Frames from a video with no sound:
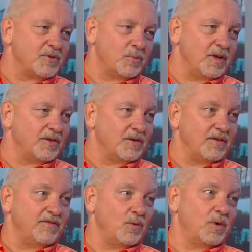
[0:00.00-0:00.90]
20,
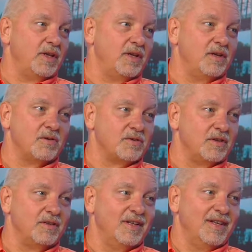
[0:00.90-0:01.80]
30, 40 years,
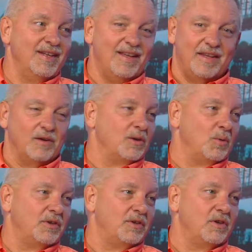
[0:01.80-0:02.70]
and they don't know
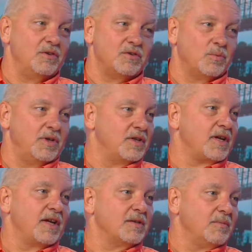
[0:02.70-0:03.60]
what to do, so we just
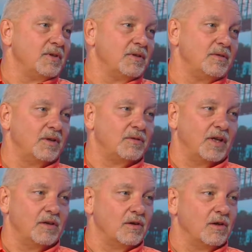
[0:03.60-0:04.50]
ask them to
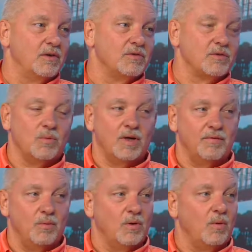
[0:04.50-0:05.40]
take your clothes or whatever
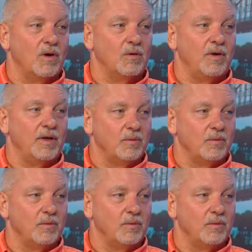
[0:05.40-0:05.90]
you want and walk away,